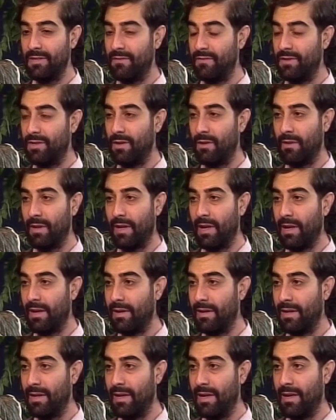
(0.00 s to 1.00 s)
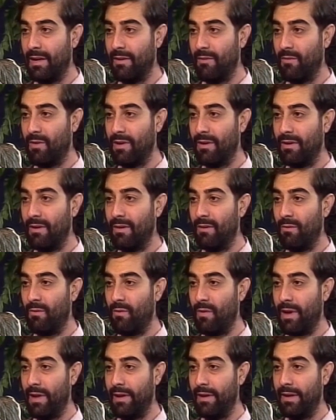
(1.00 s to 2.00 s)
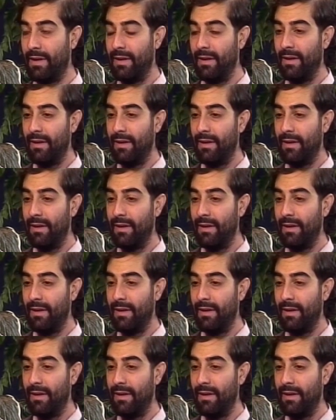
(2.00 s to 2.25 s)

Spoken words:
have shown again and again, when